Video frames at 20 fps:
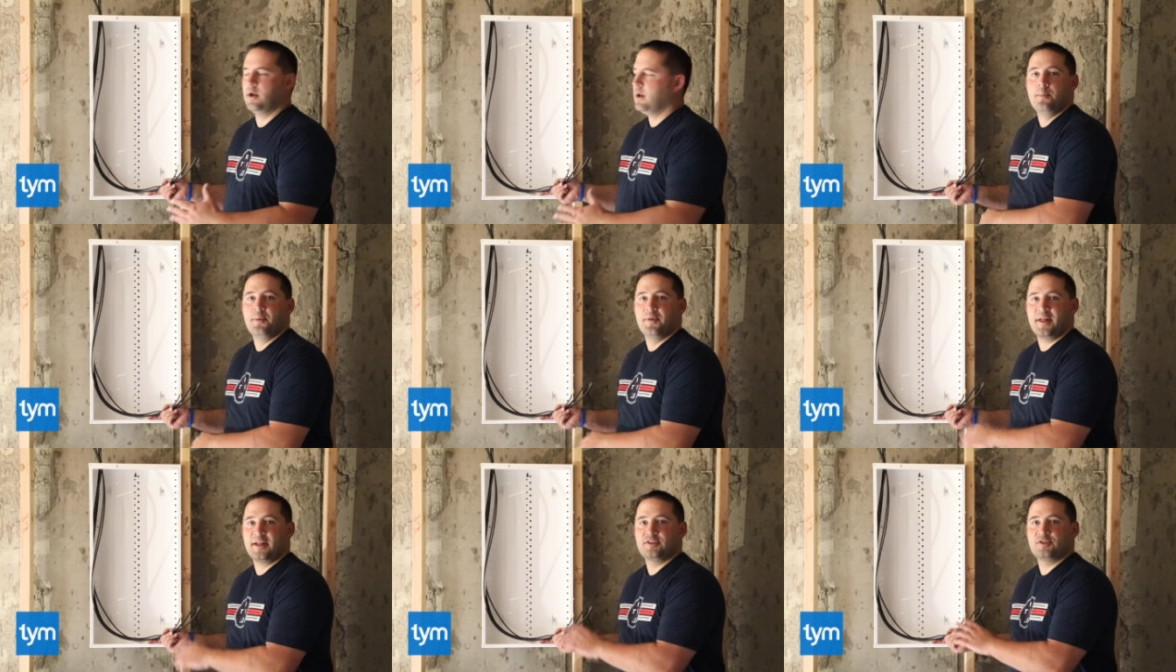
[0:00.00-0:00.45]

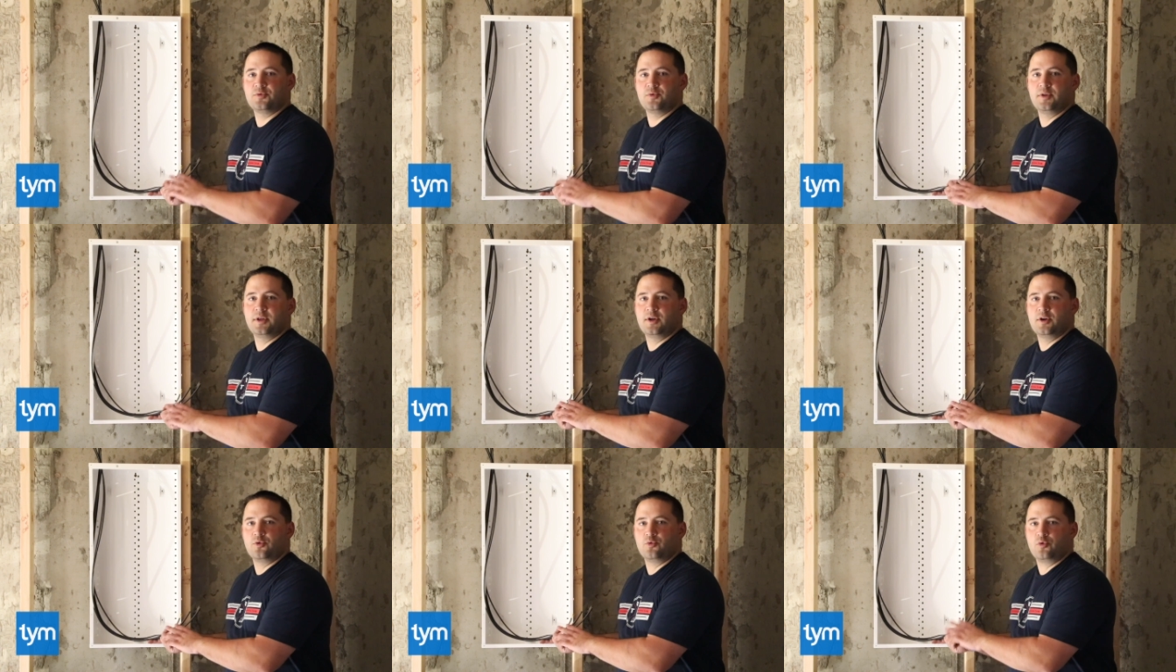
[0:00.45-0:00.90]
but that's a
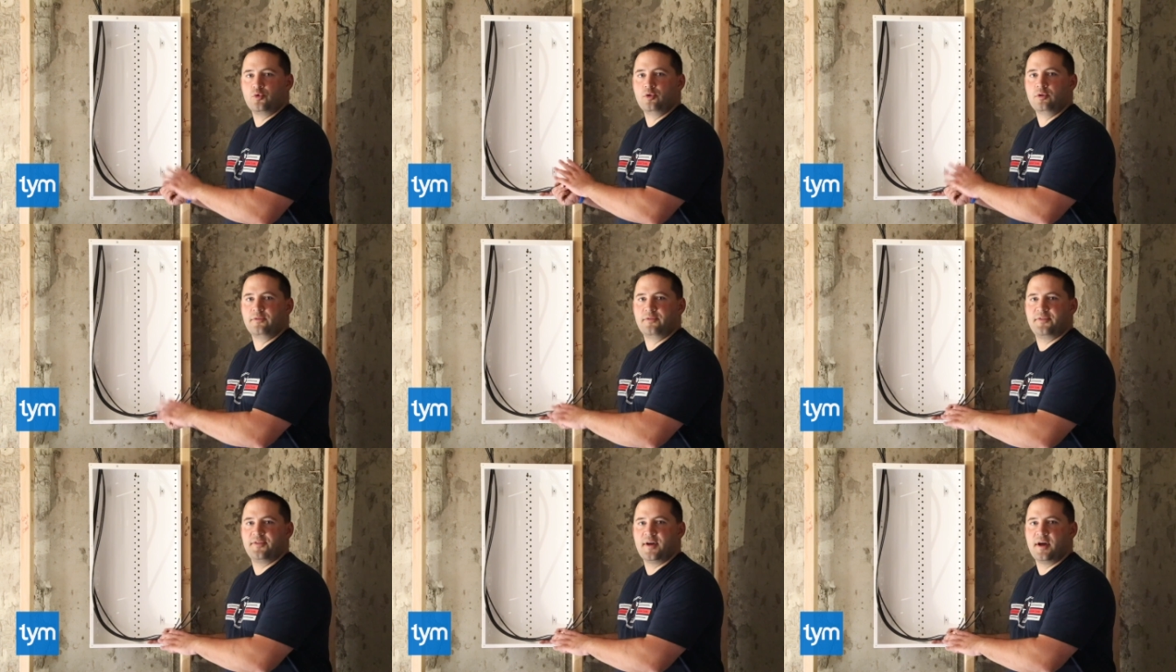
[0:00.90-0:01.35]
really good rule
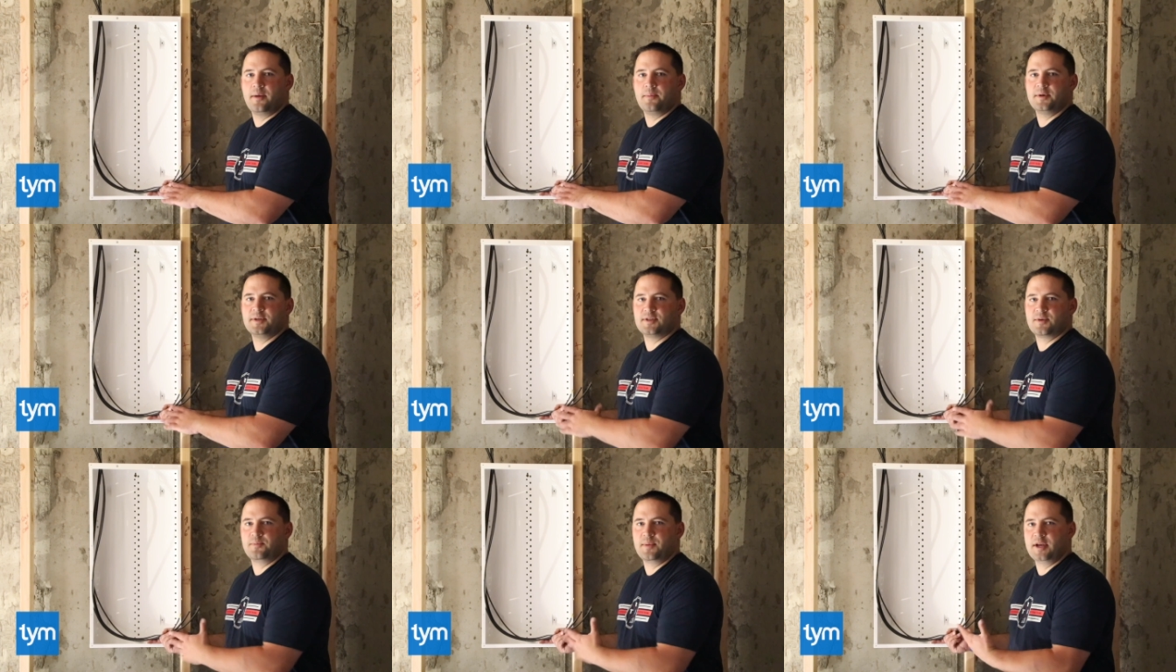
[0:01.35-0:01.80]
of thumb
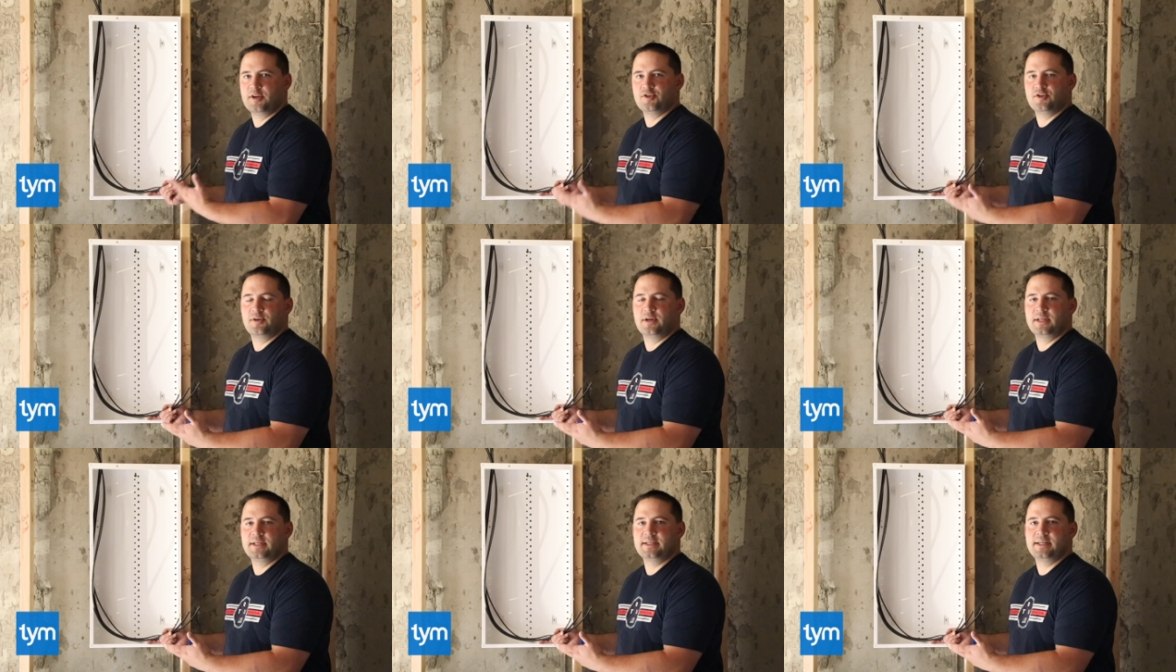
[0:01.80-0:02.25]
as a
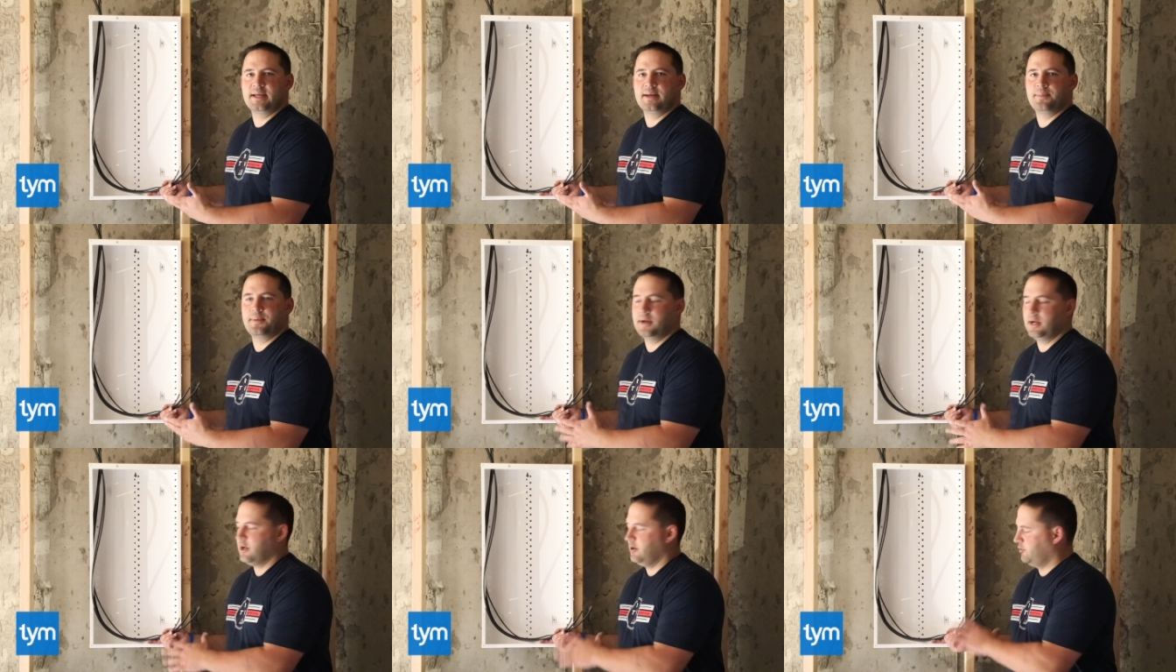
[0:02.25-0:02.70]
measuring
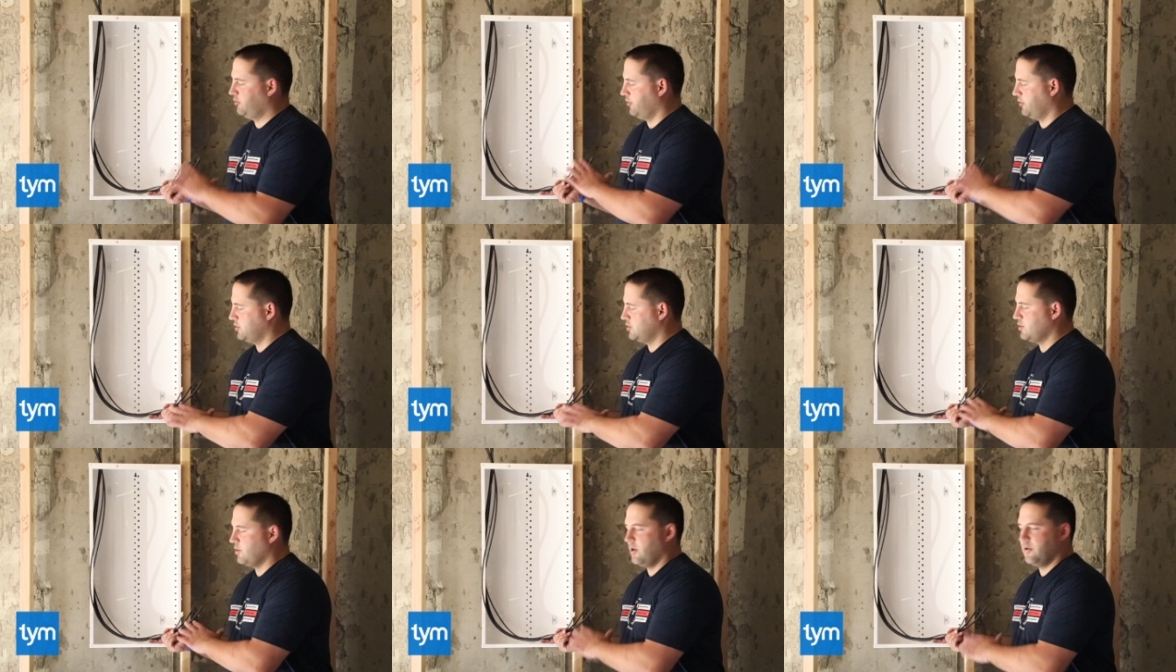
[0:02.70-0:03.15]
tip so
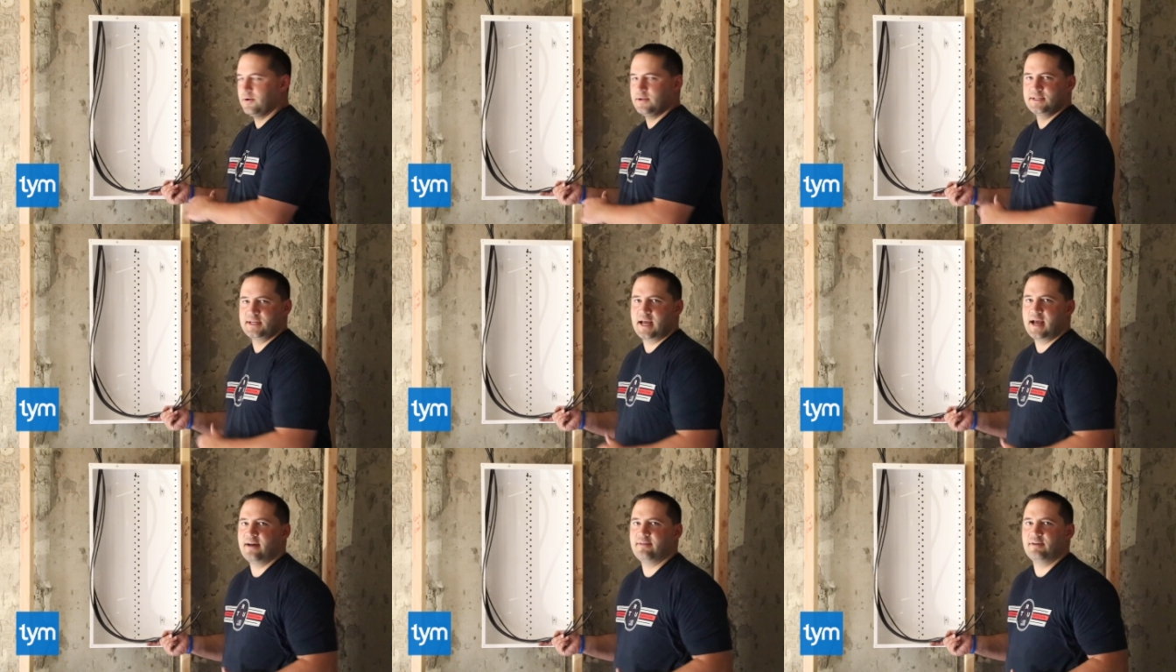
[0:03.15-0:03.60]
that you always
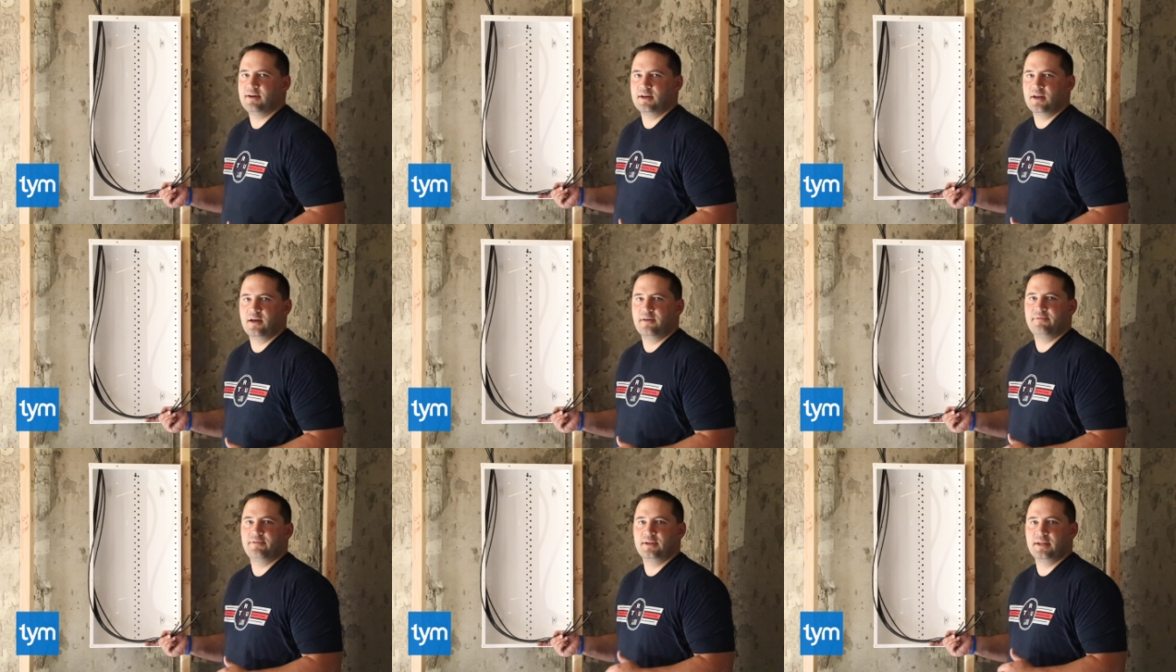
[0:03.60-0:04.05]
have
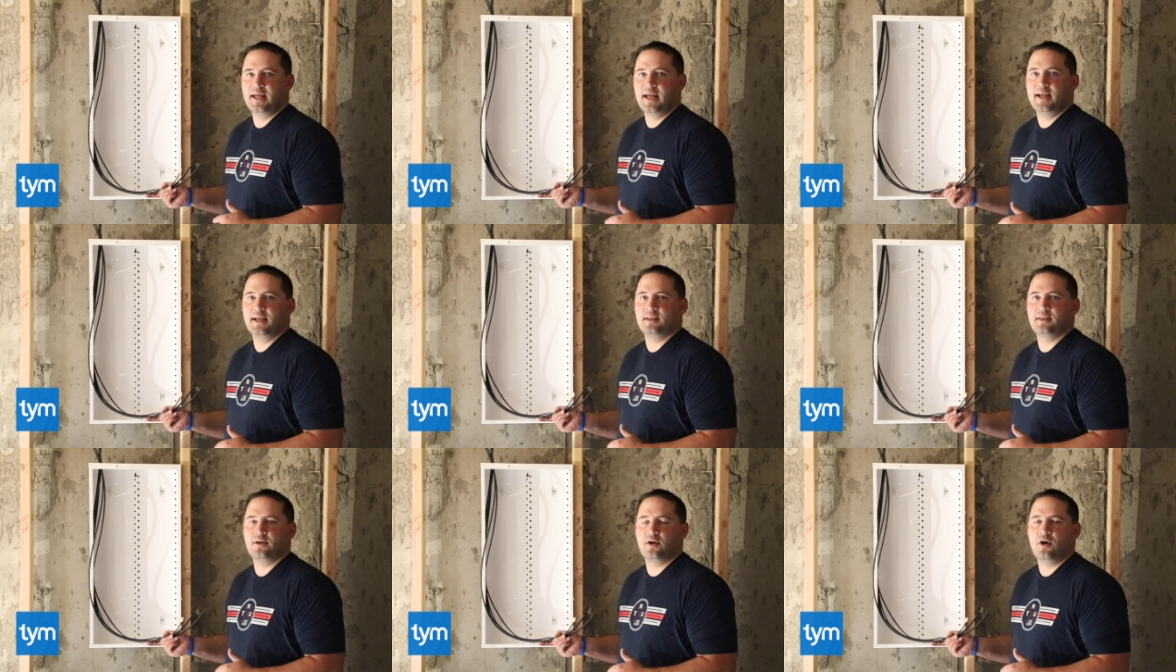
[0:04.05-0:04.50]
enough
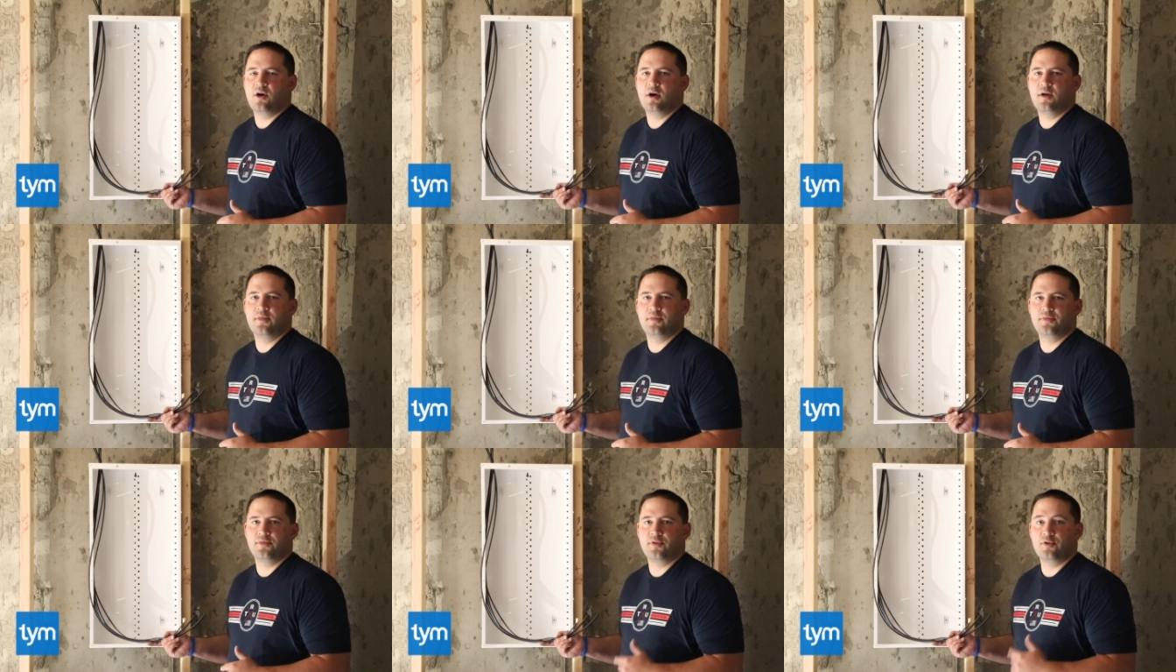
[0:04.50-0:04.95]
length
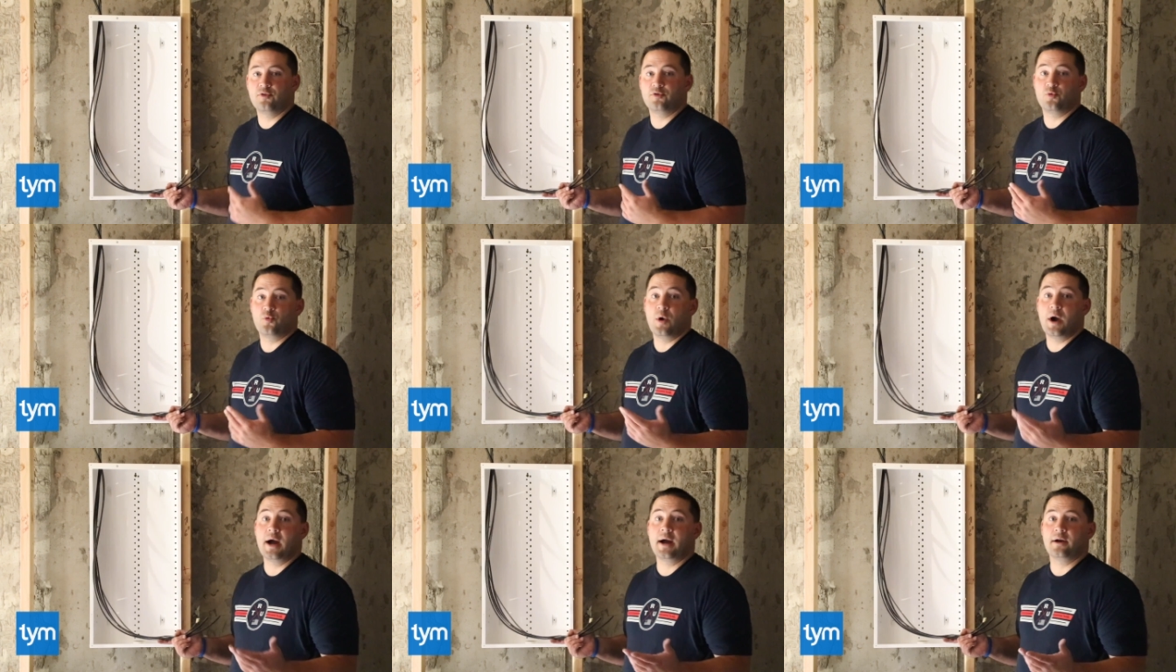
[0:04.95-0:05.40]
on those
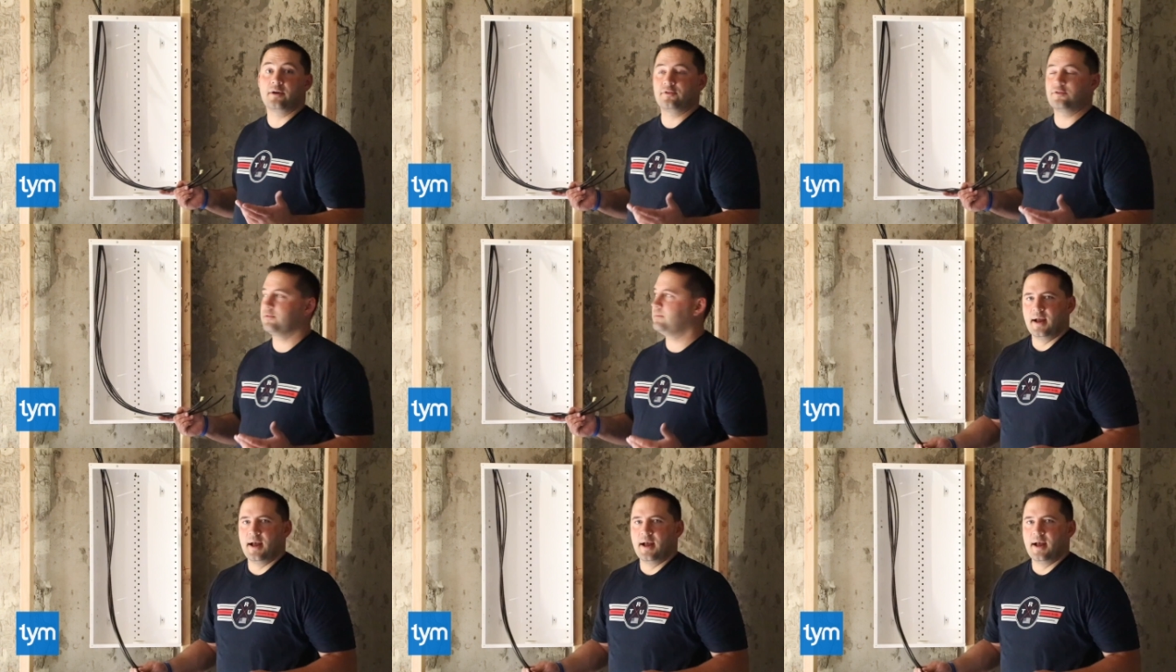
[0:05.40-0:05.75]
wires.